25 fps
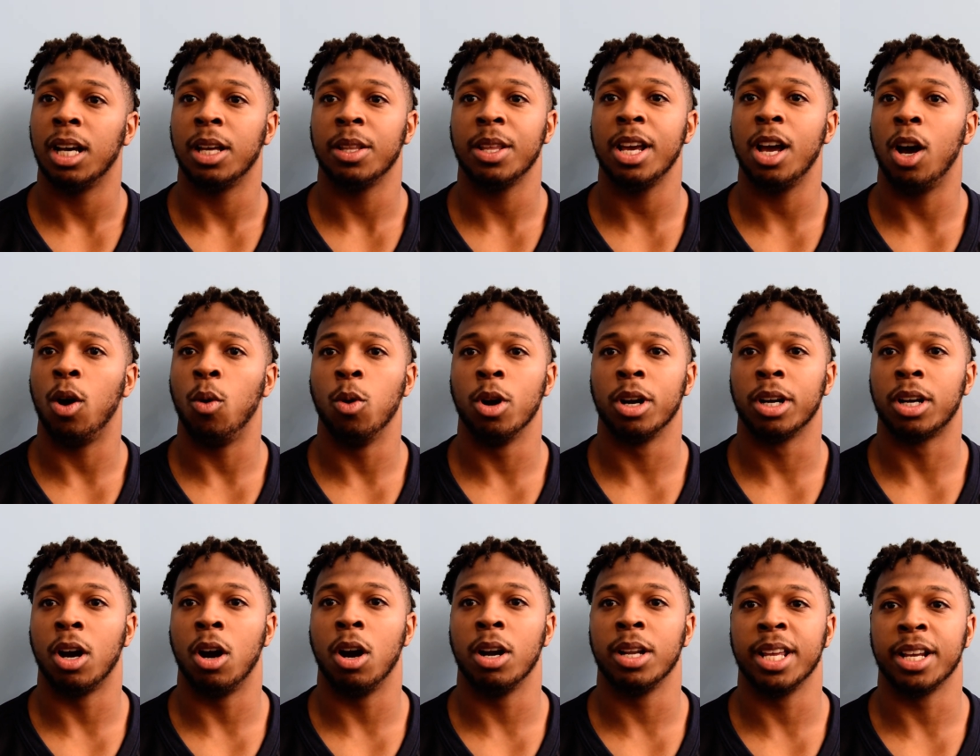They all work
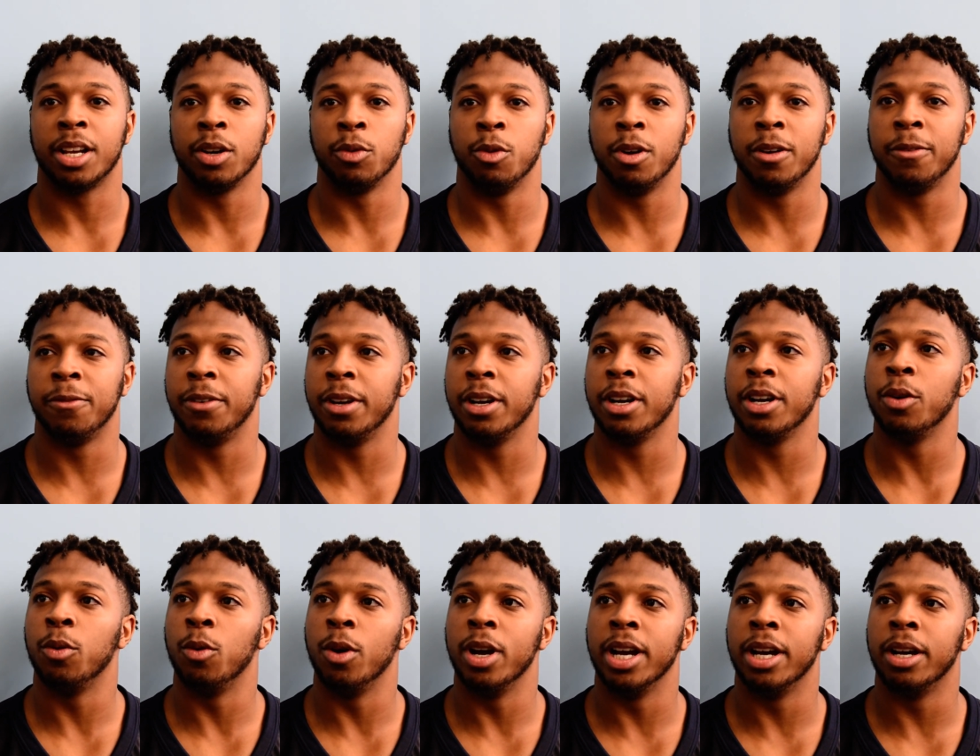hard. They can run
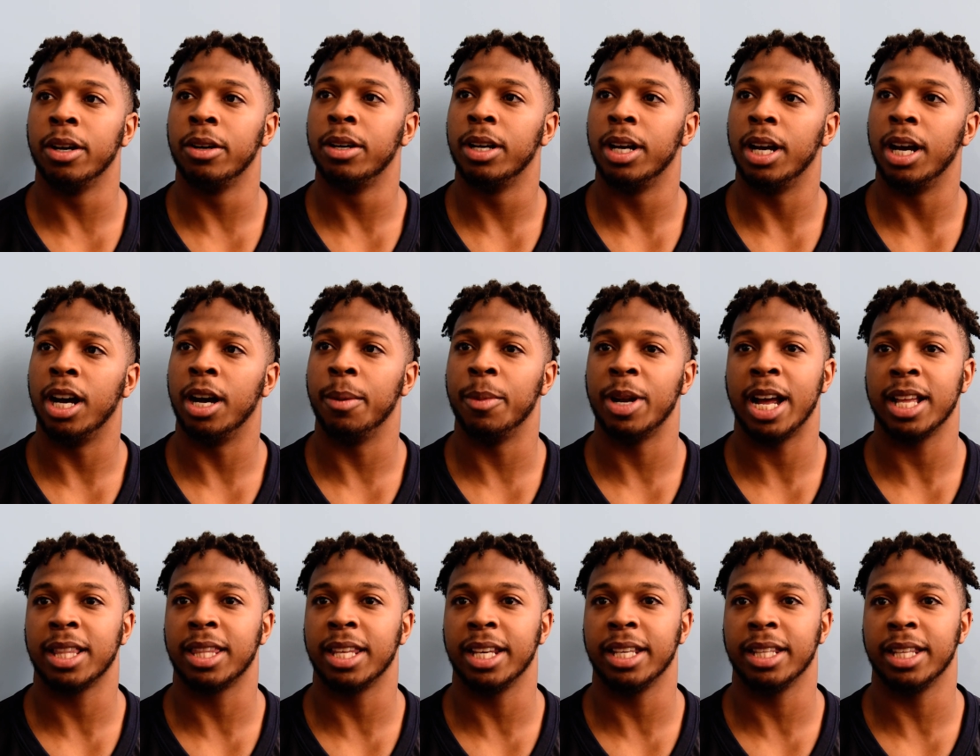very well. And I
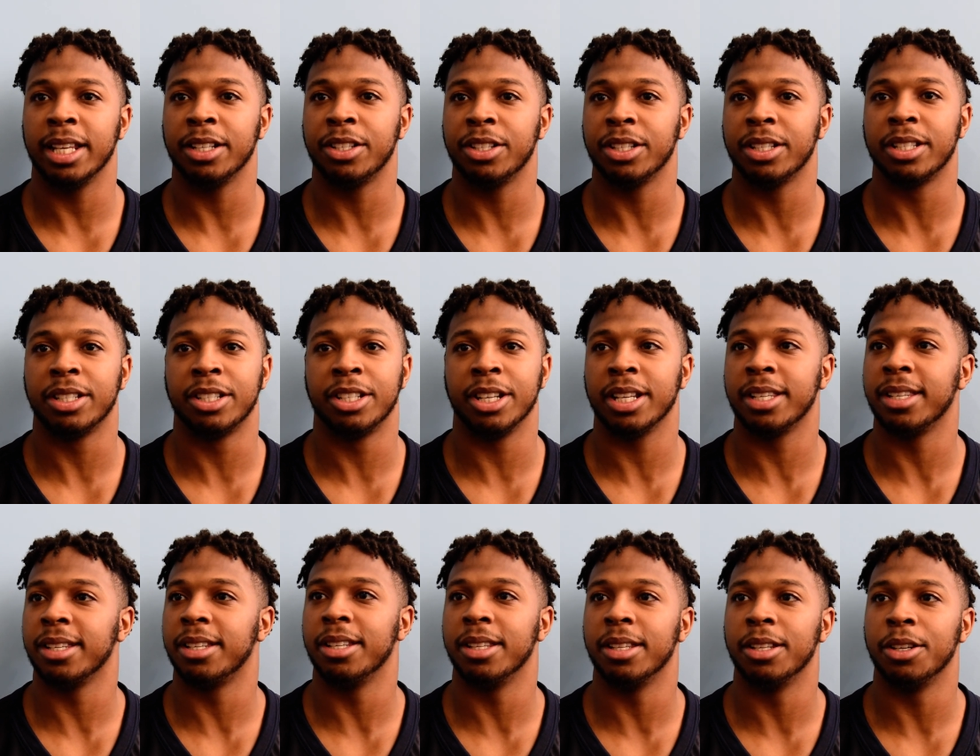think they're just
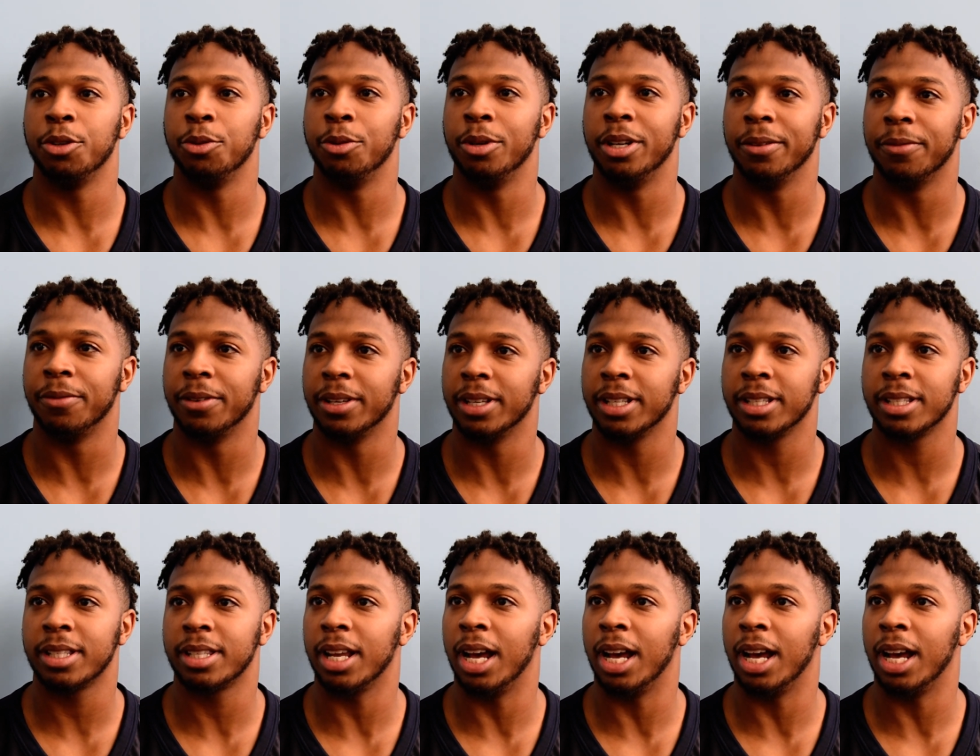adjusting to the new defense.